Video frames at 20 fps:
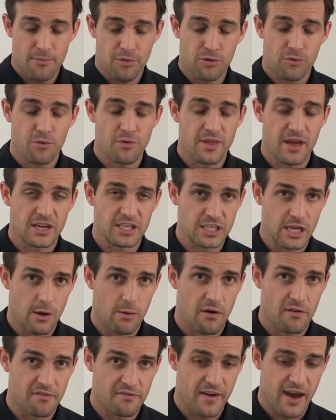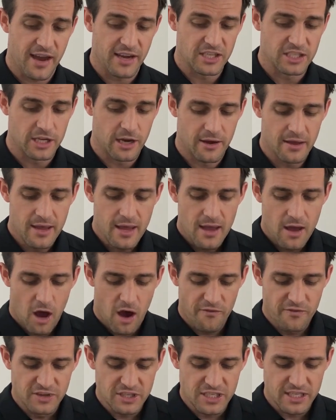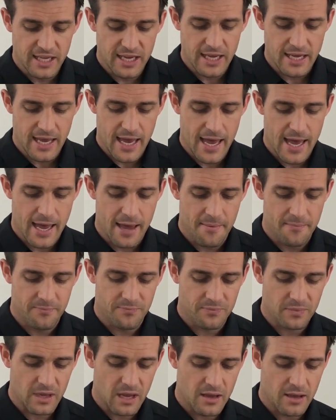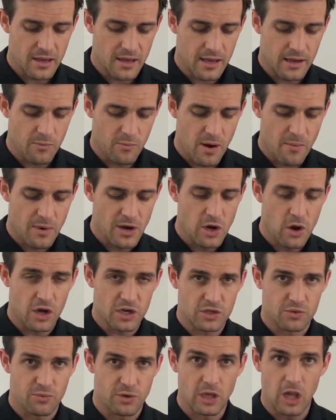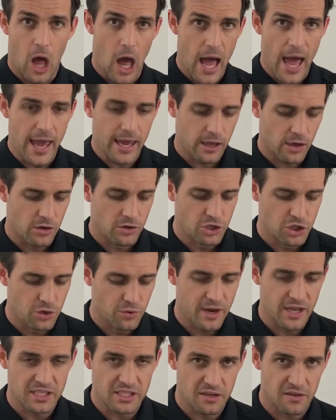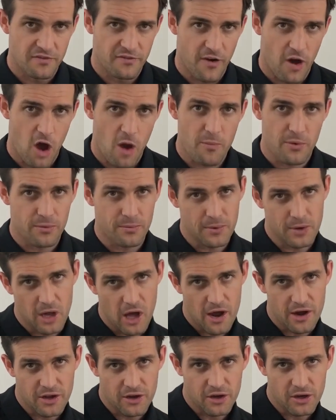through that toe off phase. So obviously when we're not relying on dual density foam, we're relying